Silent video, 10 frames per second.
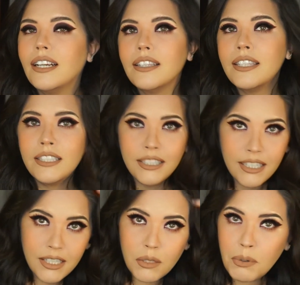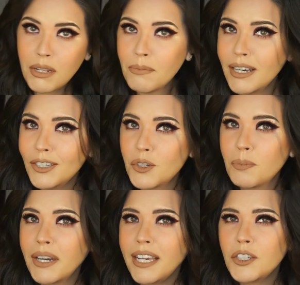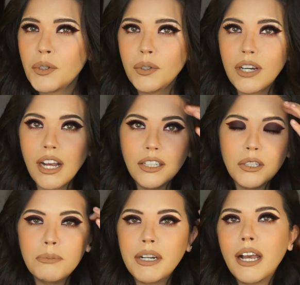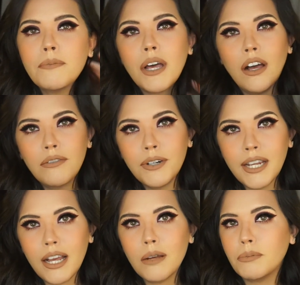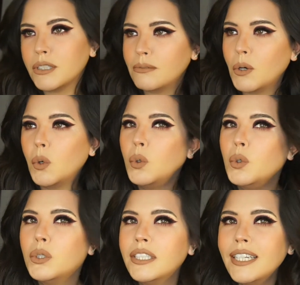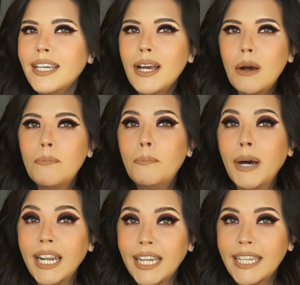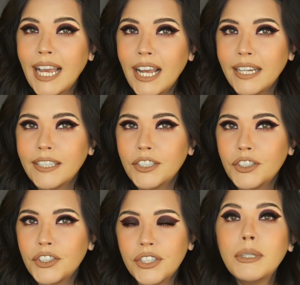This is pretty much my natural color, but I'm covering up some old balayage